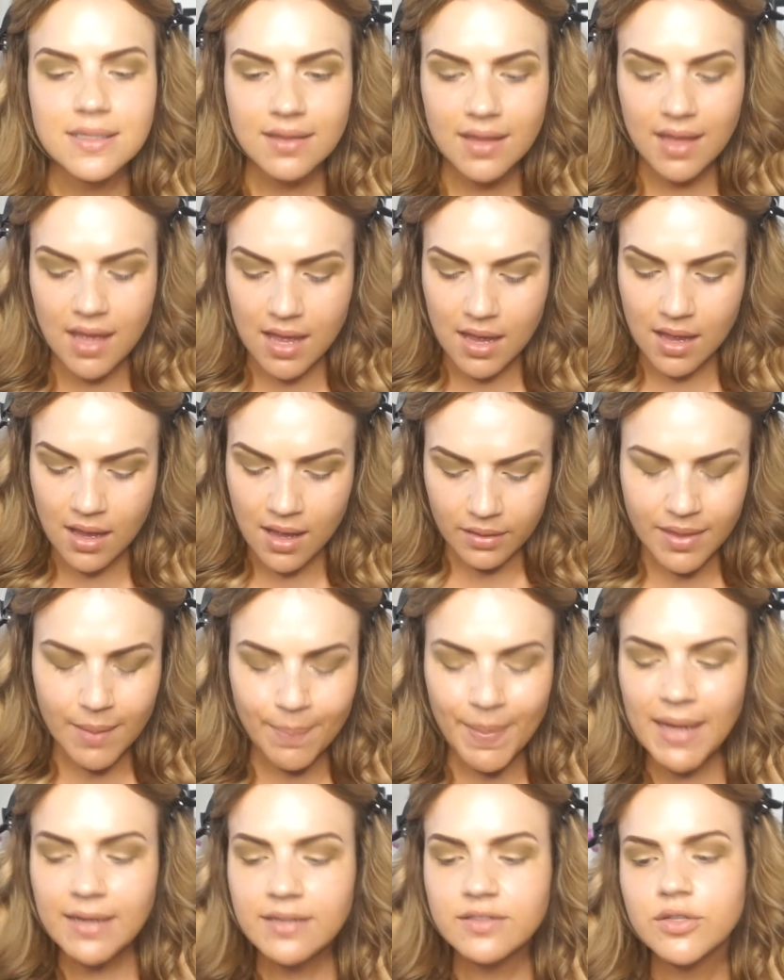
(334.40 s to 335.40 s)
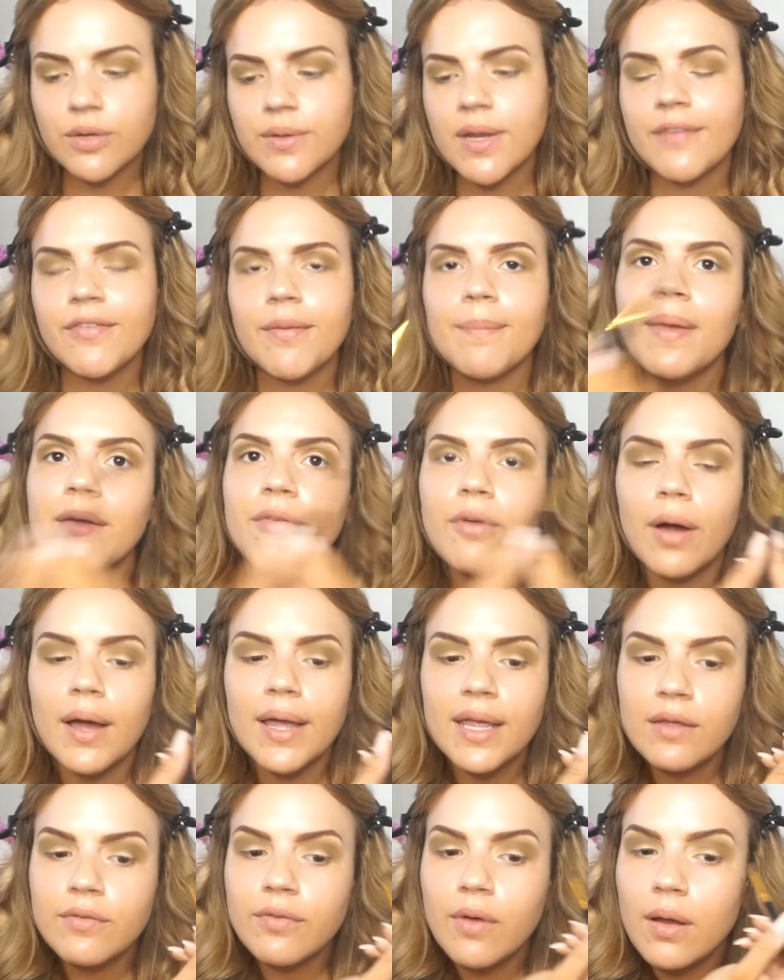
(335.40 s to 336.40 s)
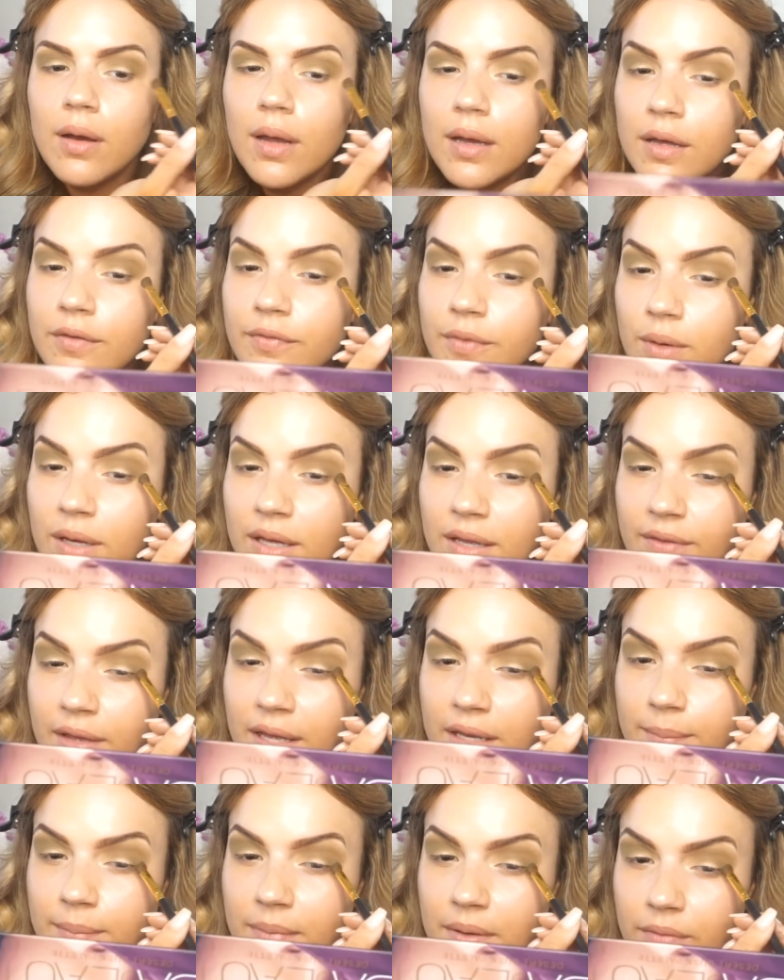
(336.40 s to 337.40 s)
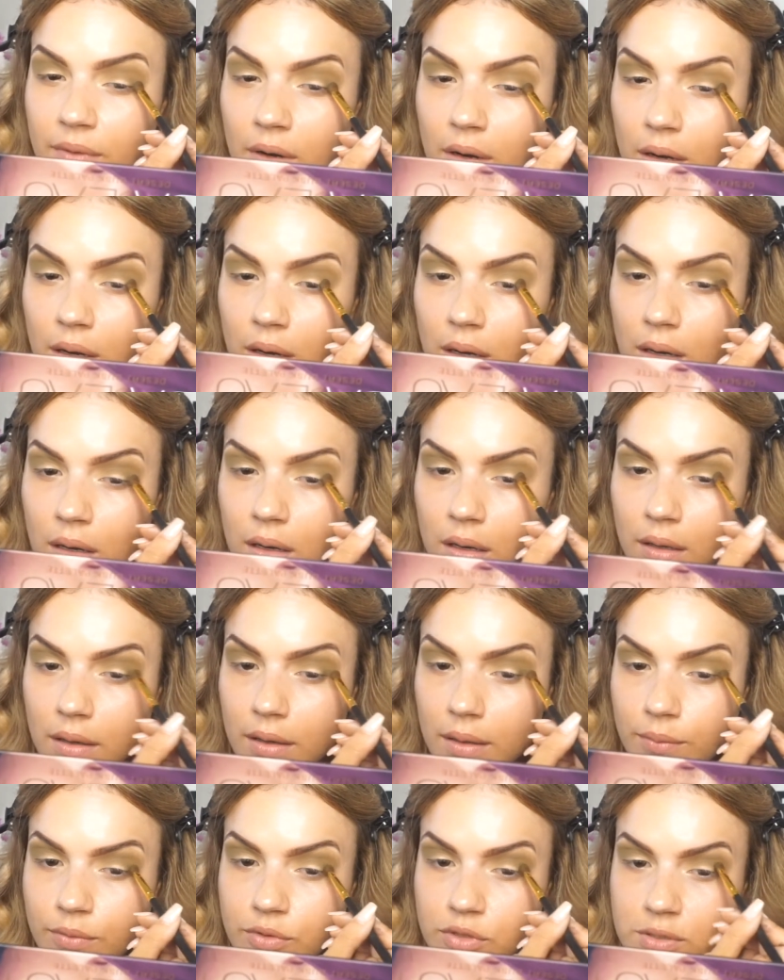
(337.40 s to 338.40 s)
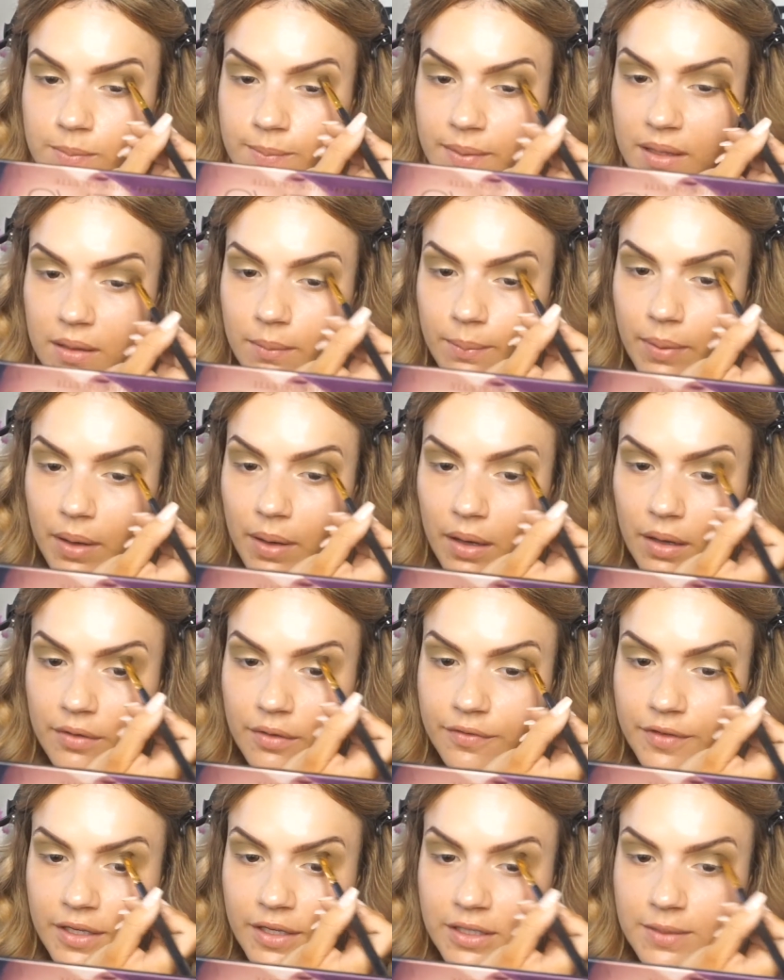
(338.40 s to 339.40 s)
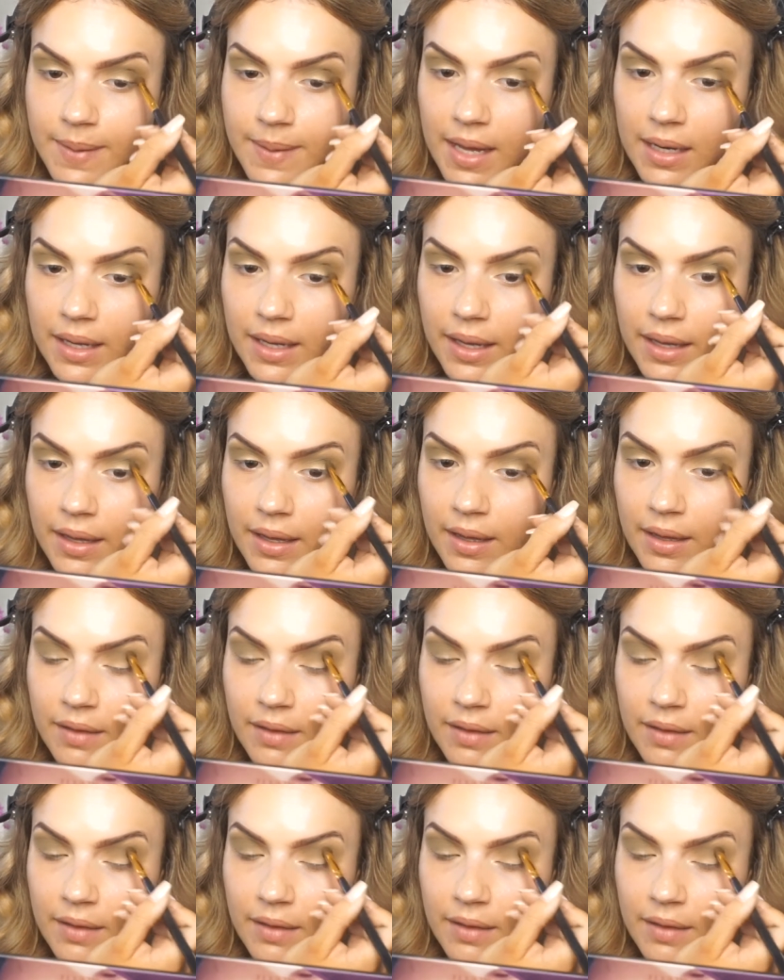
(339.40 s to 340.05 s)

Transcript: that their palettes don't have a mirror either. Like, I feel like if it had a mirror, it would just be the perfect palette.